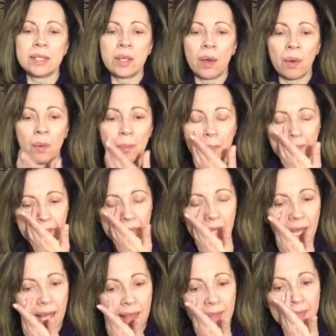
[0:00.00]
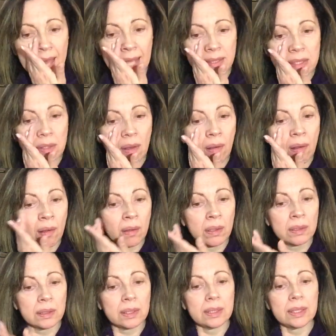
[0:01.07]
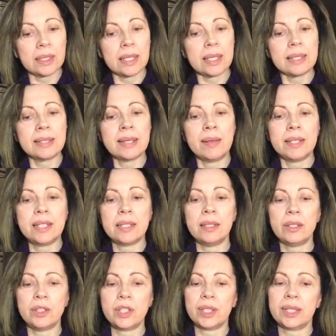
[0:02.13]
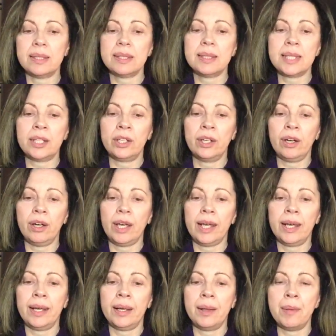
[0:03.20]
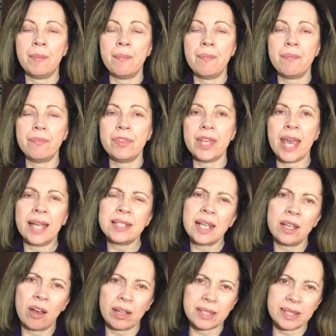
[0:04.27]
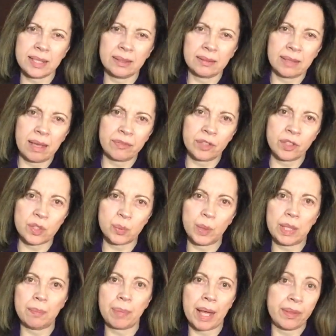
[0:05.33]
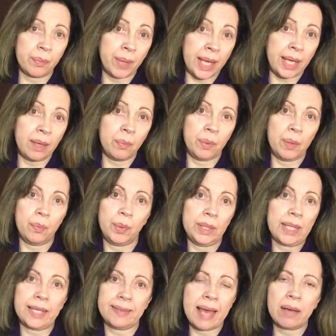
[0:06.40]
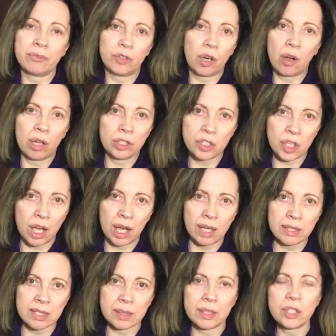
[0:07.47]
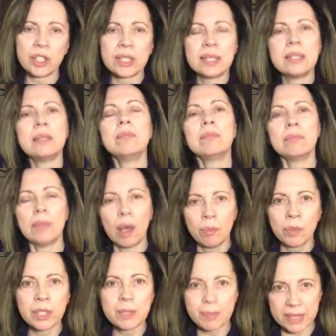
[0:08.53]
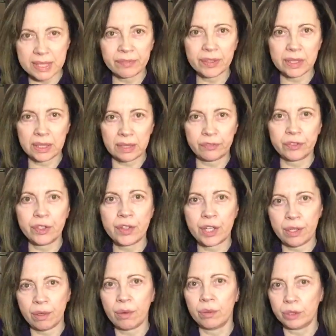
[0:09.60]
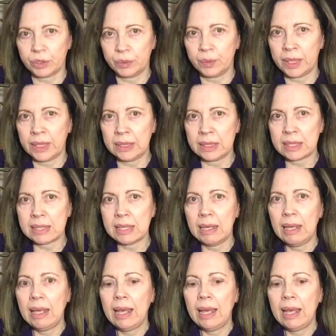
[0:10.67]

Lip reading: So that's all to consider. The antioxidant levels, by the way, we like that for all dogs, just more specifically for the older ones.